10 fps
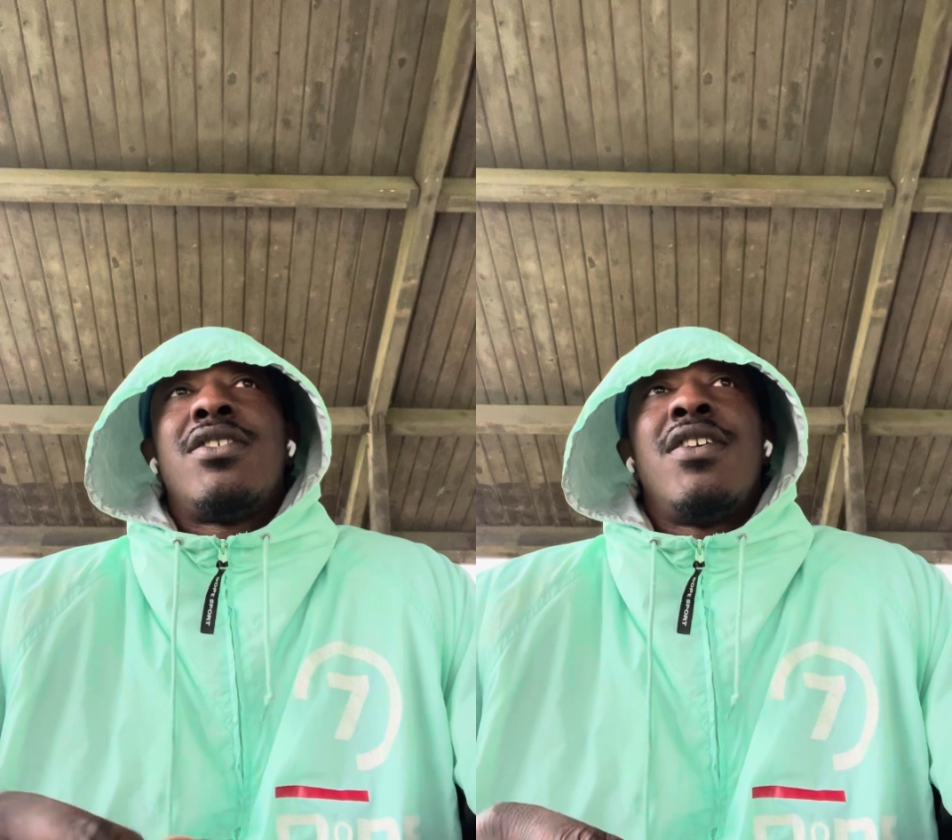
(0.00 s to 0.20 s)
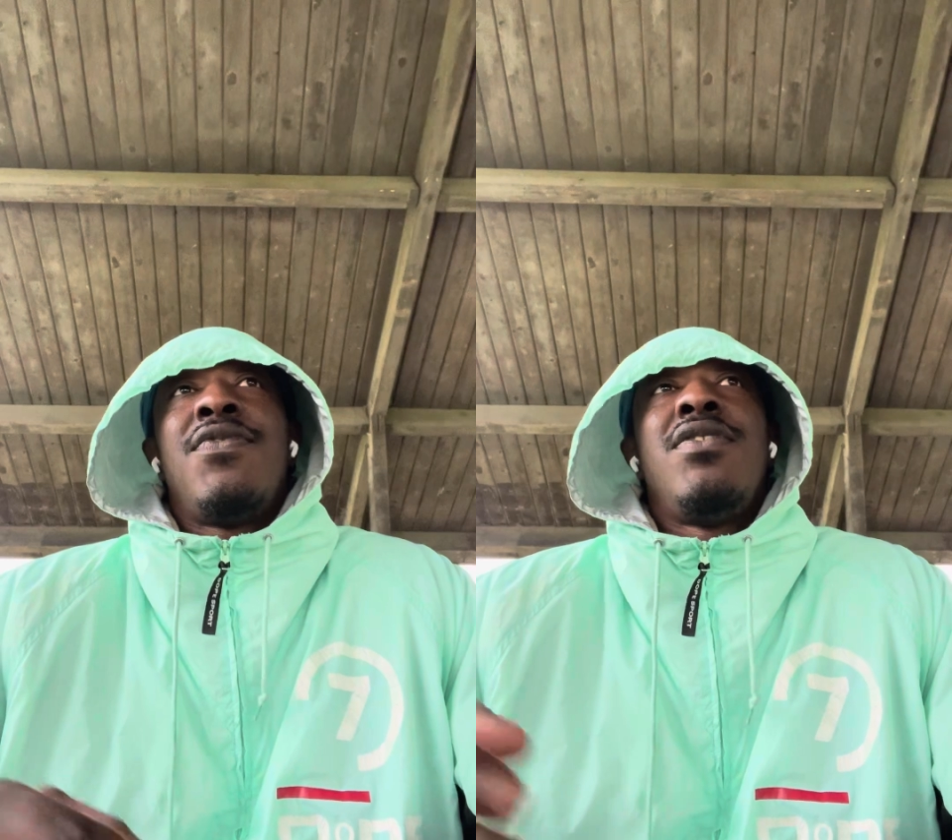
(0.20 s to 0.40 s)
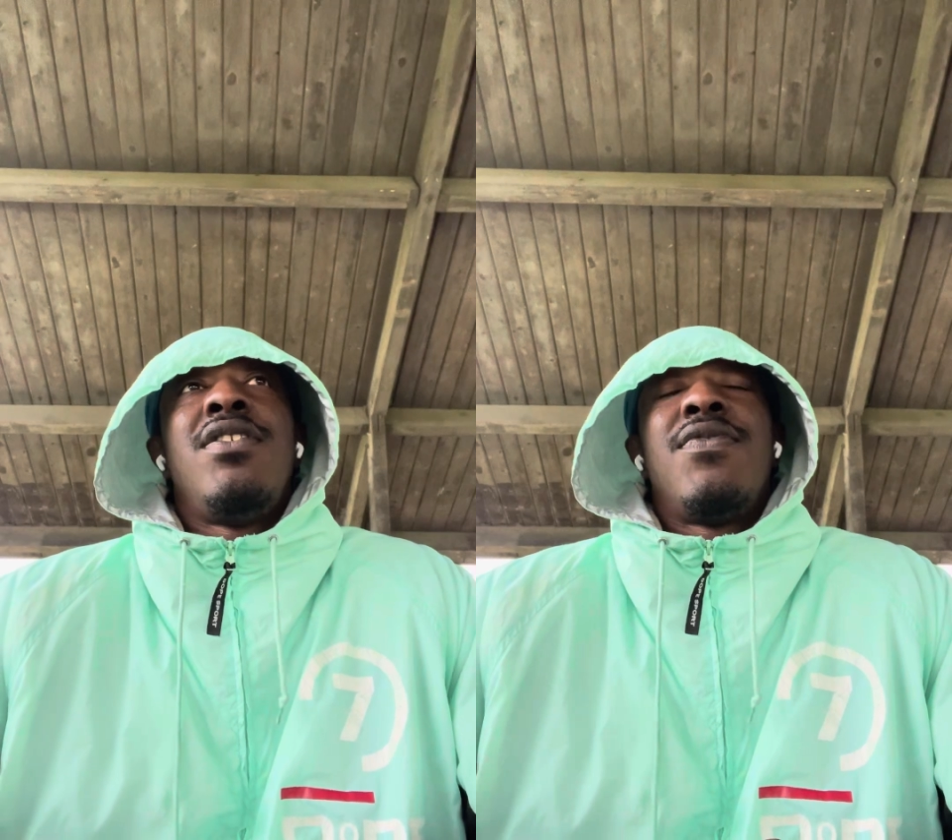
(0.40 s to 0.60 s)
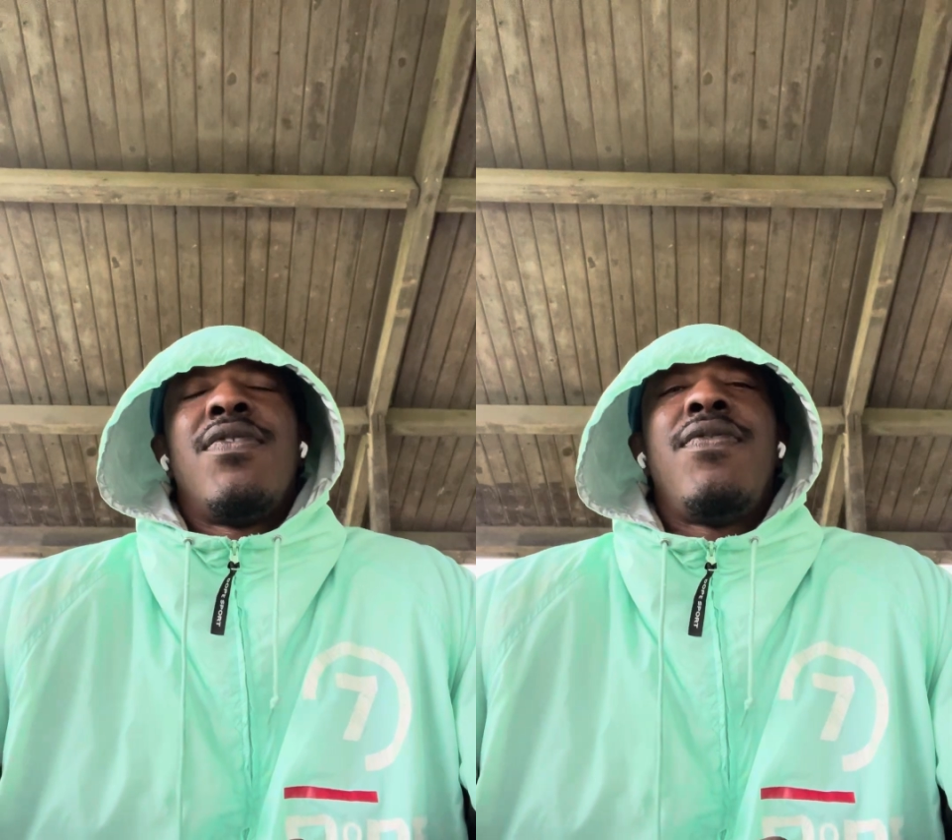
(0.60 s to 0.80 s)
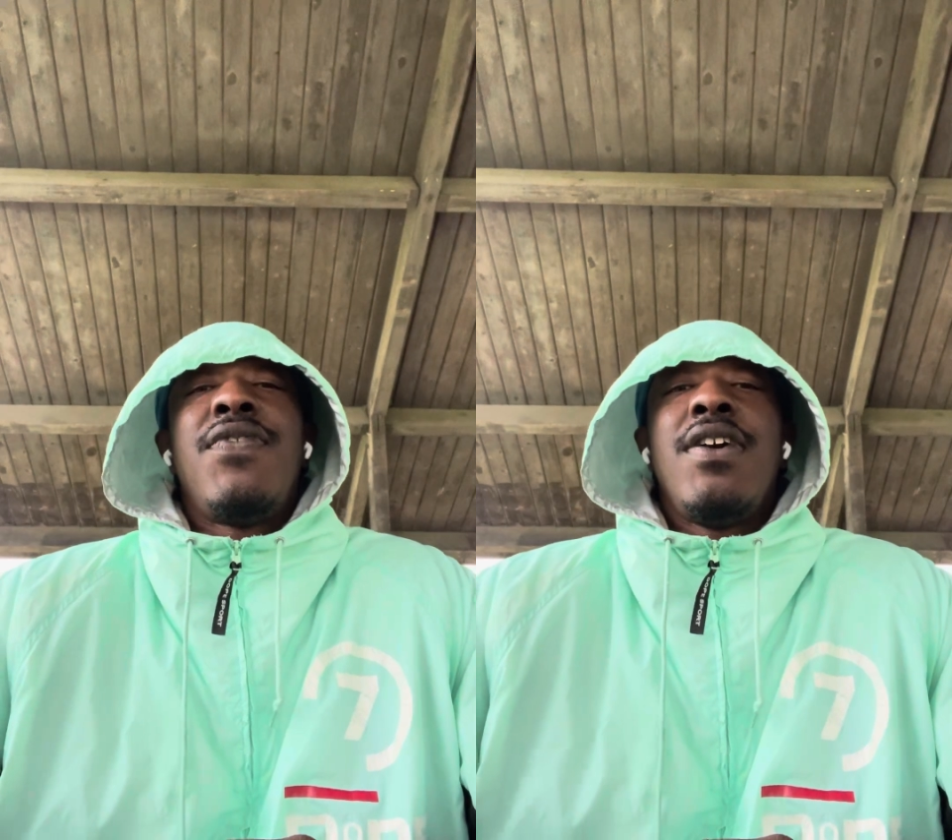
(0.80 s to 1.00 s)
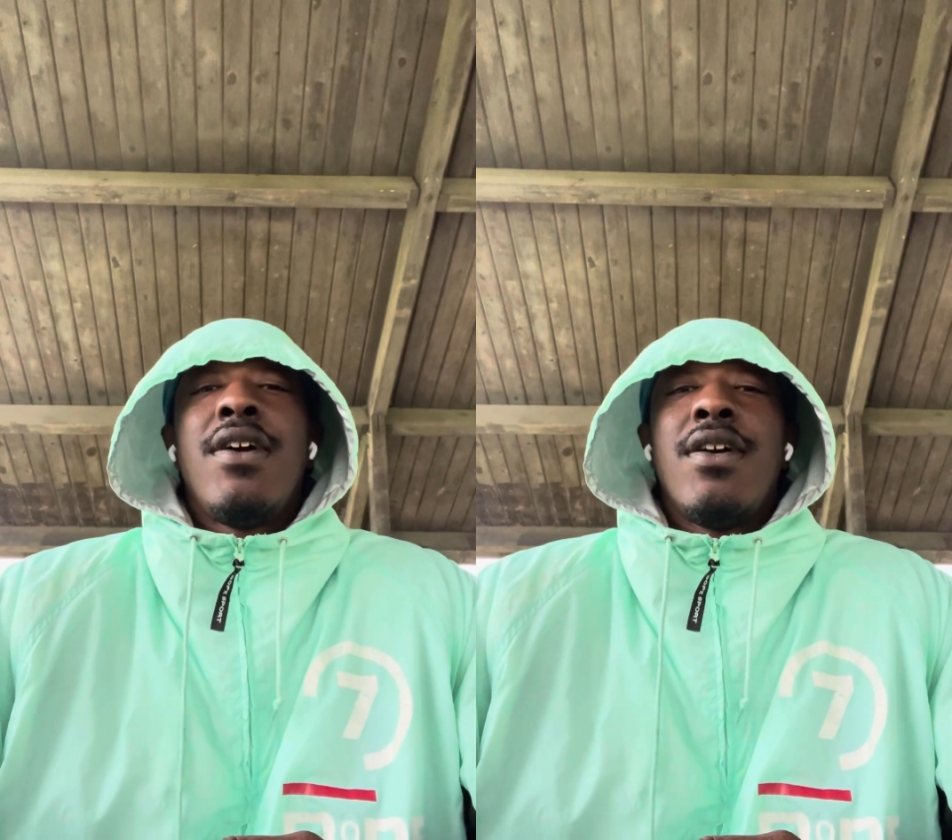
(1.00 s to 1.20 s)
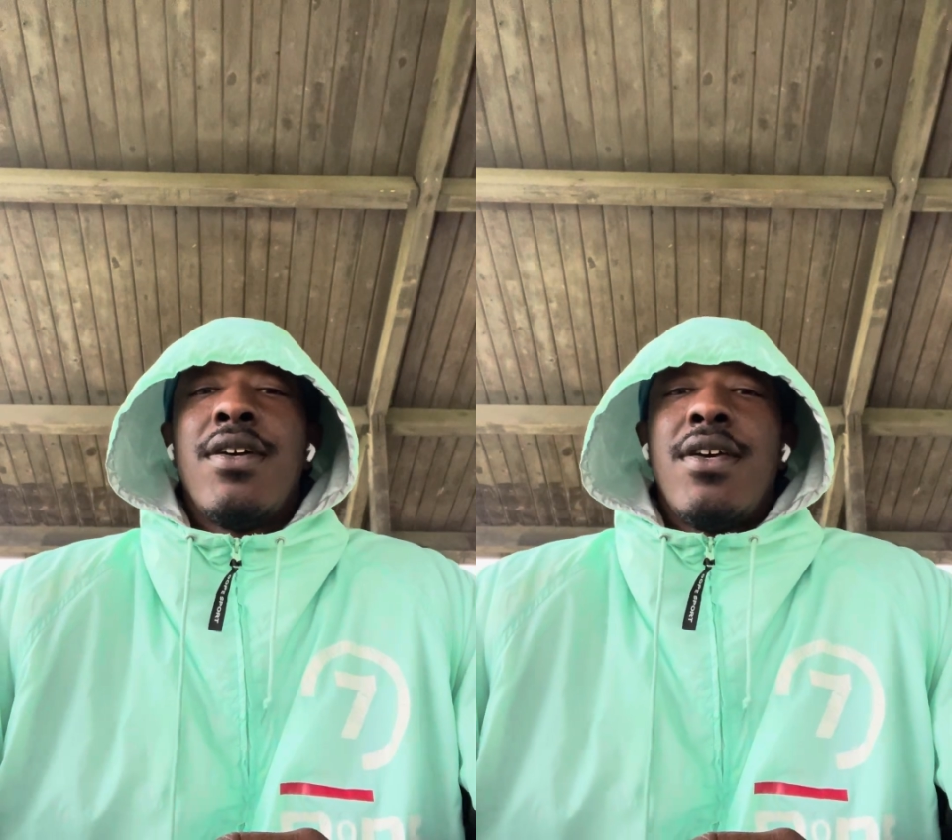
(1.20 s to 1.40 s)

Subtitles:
if you live in fear,